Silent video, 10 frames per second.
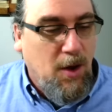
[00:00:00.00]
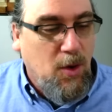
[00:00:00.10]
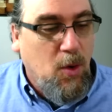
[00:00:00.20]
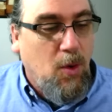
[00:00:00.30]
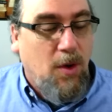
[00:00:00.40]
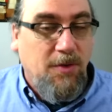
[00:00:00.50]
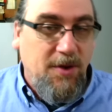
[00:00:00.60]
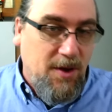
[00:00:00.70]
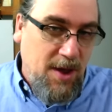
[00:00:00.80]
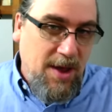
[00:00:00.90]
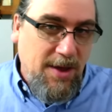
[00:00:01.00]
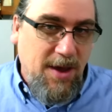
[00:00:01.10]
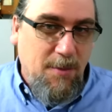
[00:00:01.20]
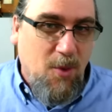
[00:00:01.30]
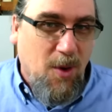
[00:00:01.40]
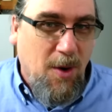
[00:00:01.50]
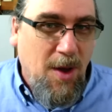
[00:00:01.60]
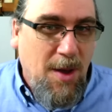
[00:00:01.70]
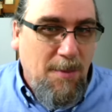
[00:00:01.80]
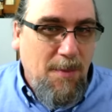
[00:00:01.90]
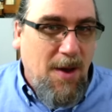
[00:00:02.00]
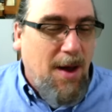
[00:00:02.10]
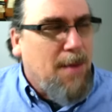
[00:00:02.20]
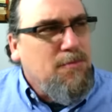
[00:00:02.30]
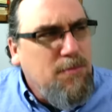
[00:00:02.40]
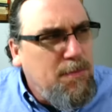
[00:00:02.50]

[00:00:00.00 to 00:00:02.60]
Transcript: a goal, to get more uh,